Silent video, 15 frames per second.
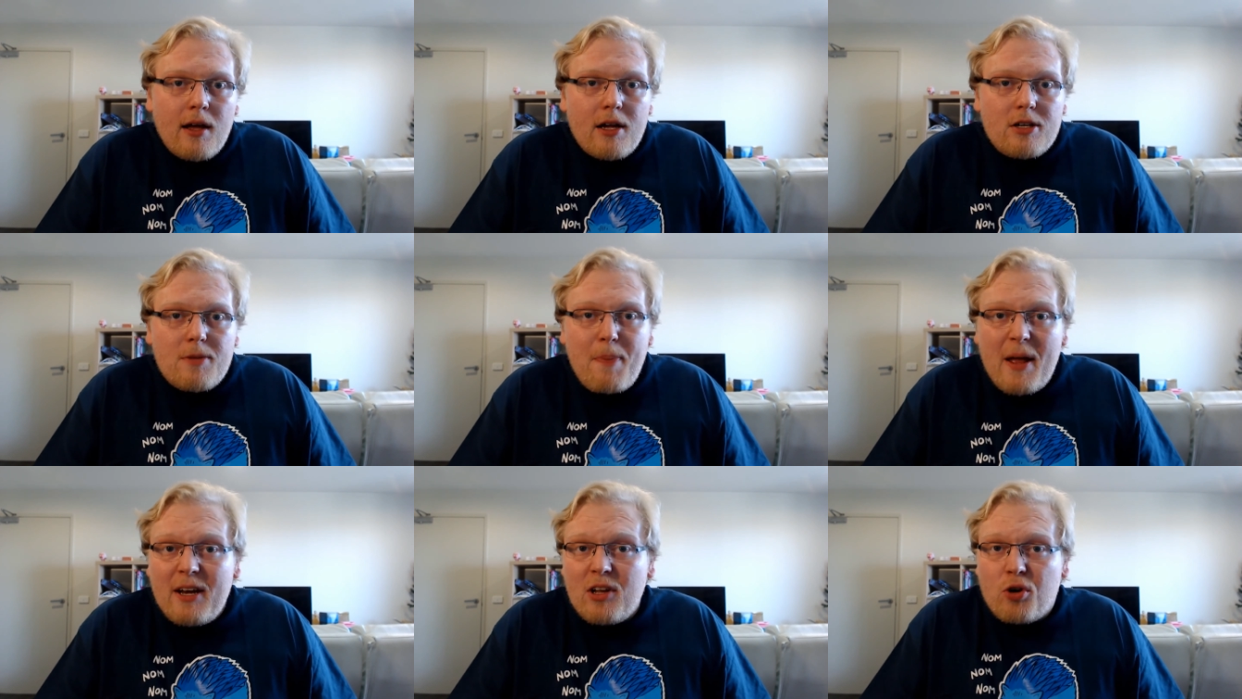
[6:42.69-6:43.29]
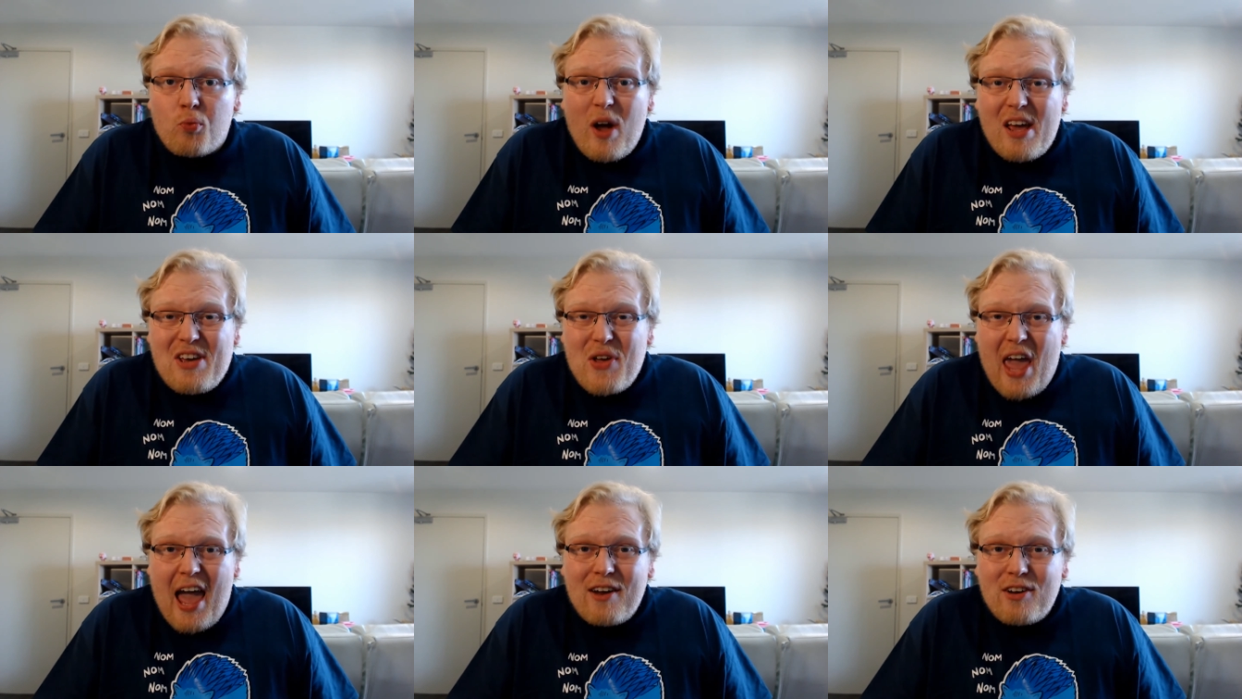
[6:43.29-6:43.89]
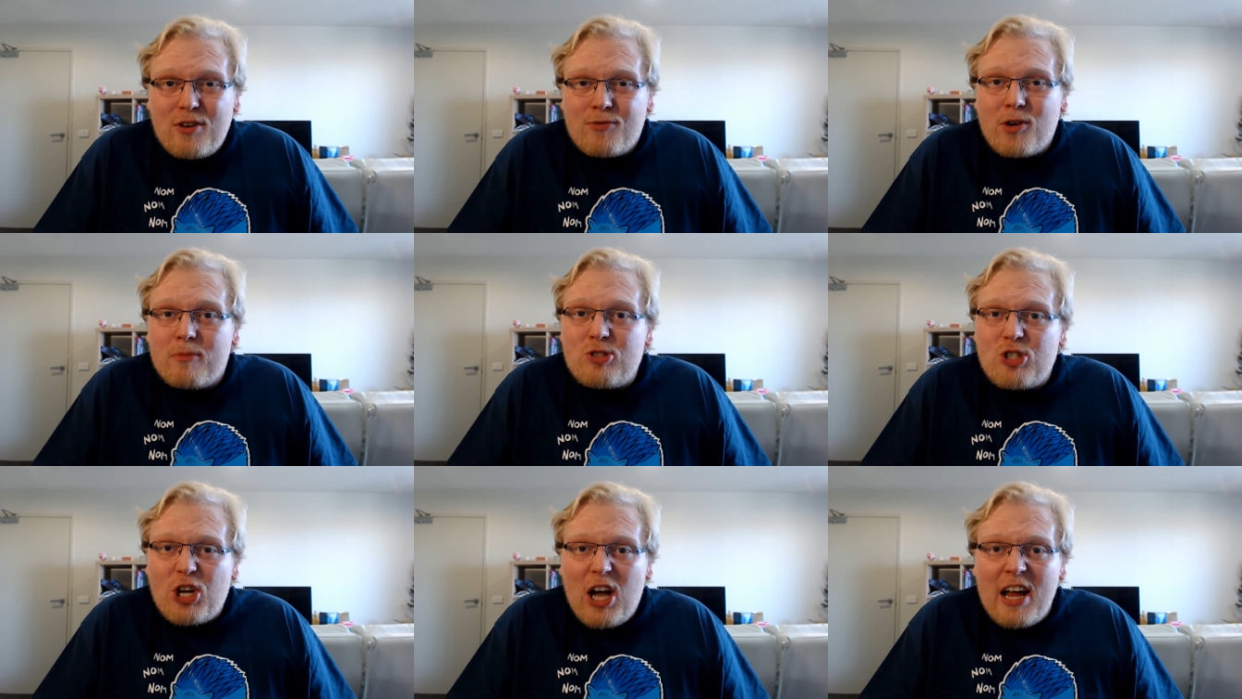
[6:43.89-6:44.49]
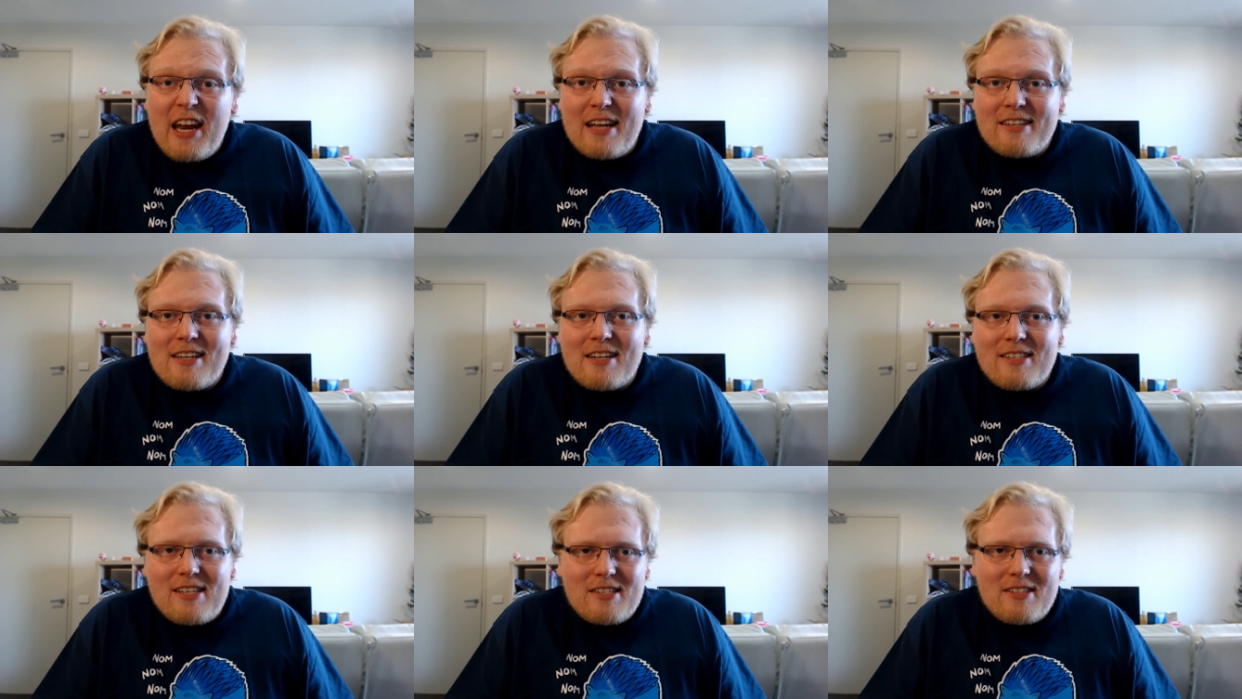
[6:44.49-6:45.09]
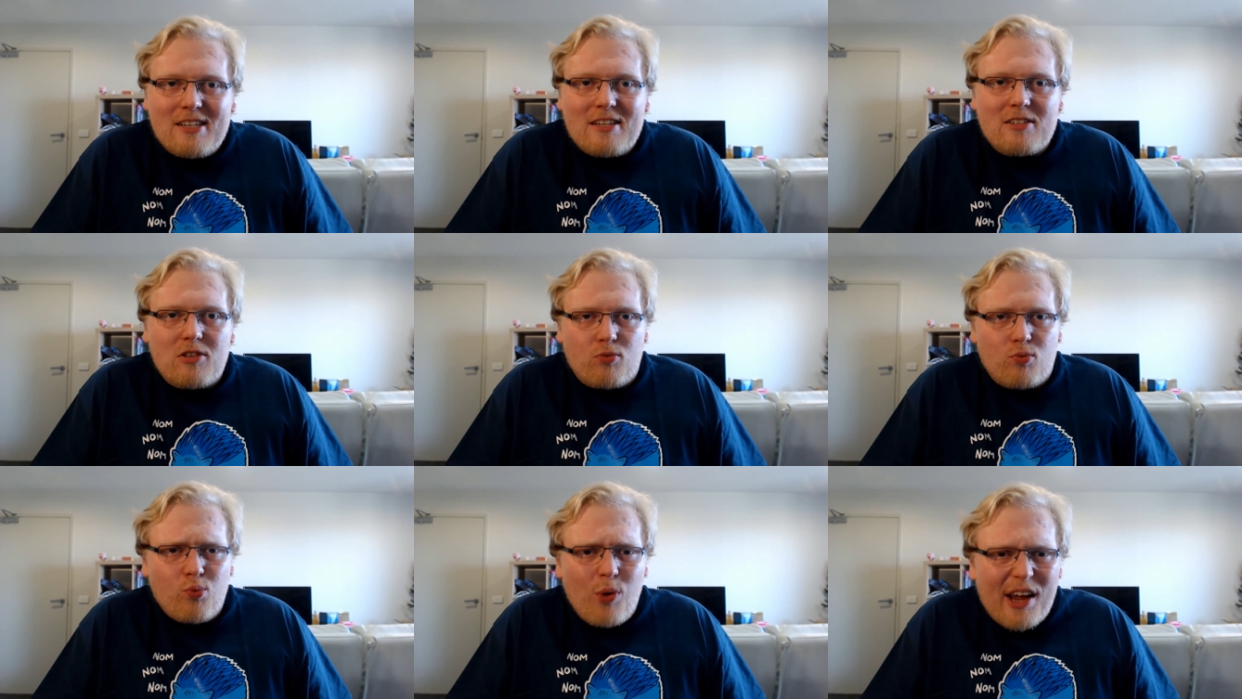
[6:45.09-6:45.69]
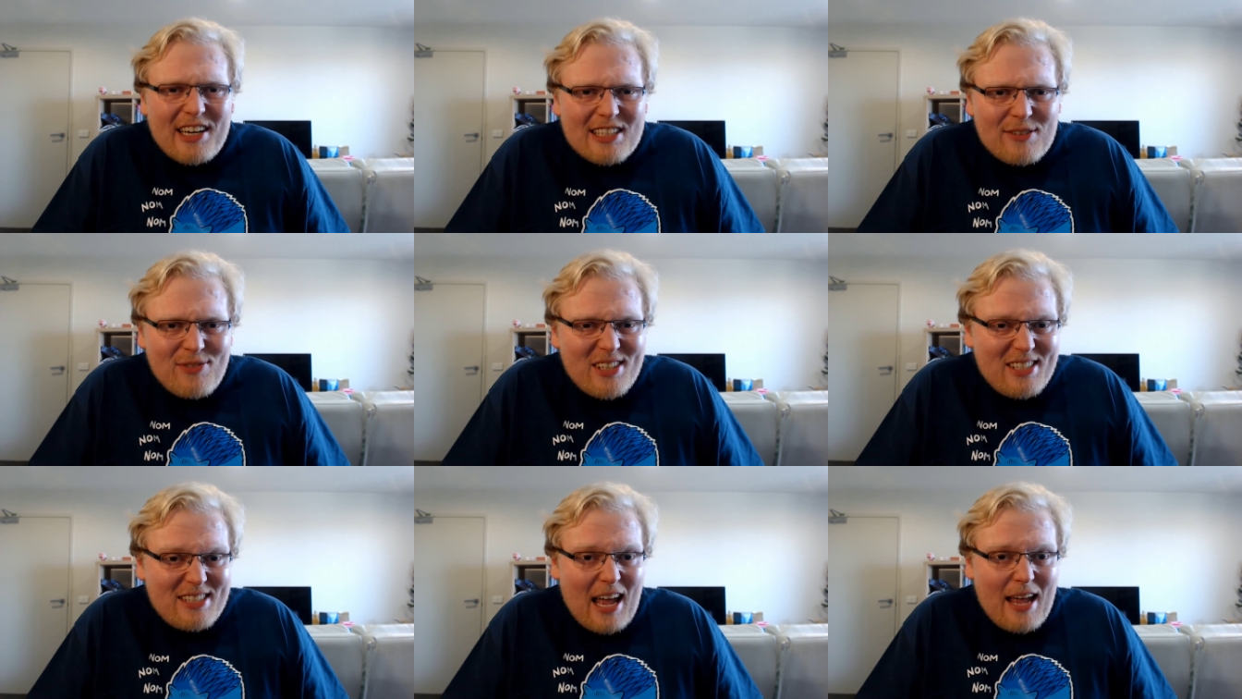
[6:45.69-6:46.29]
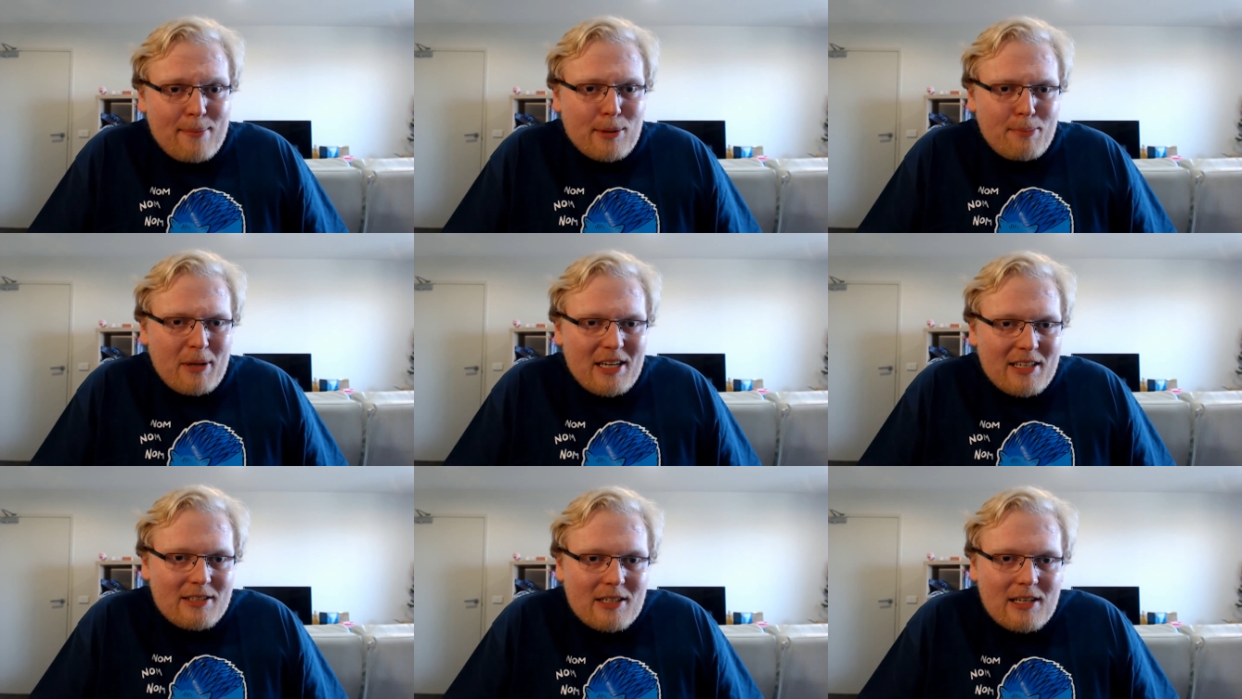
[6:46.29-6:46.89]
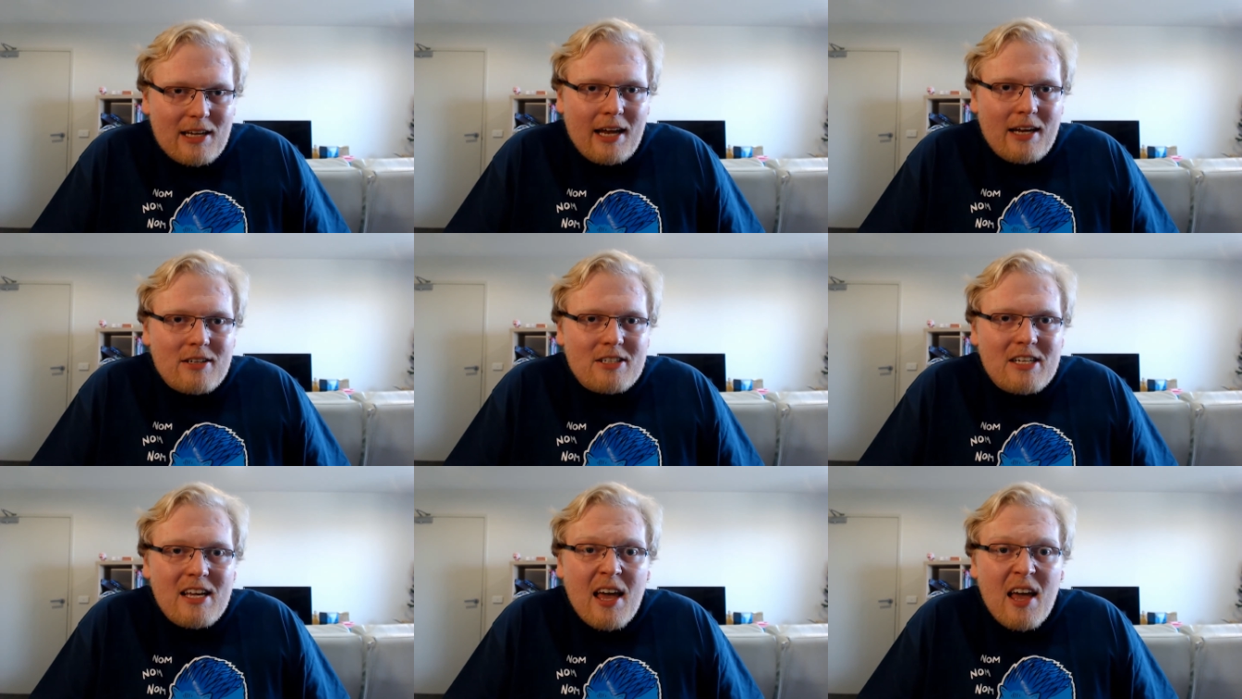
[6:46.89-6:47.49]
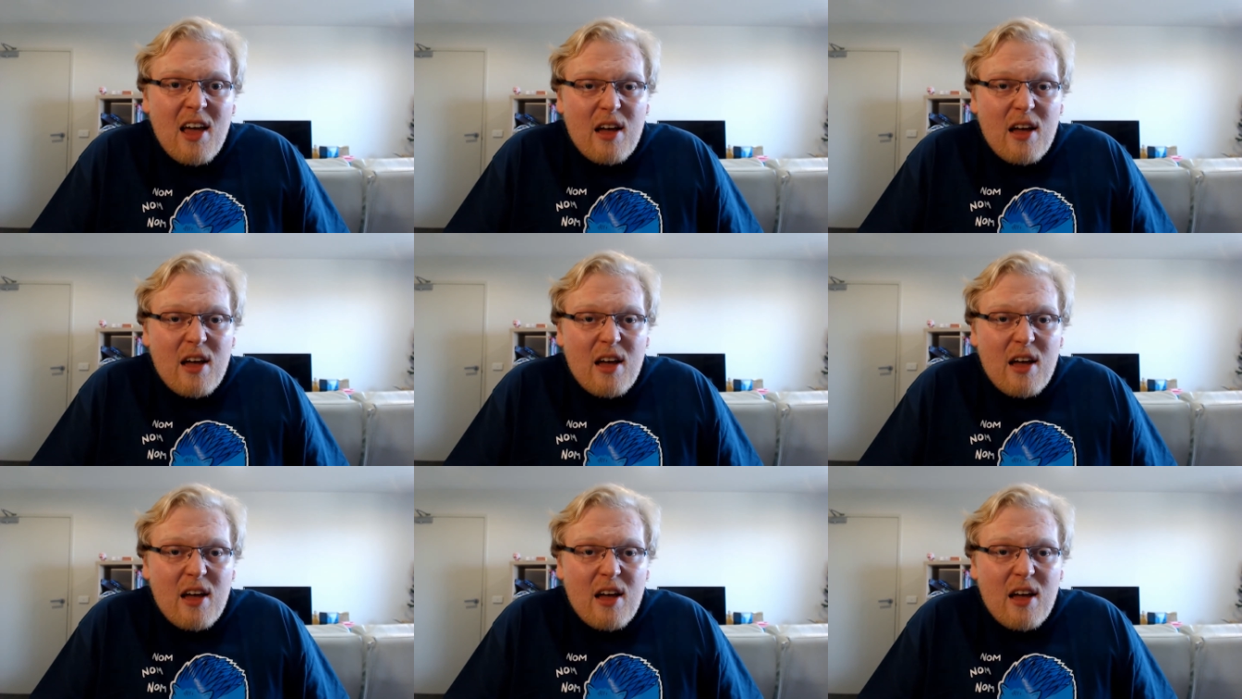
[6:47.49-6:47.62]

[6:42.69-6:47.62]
Depending on where you count it from, China has existed as a relatively stable political entity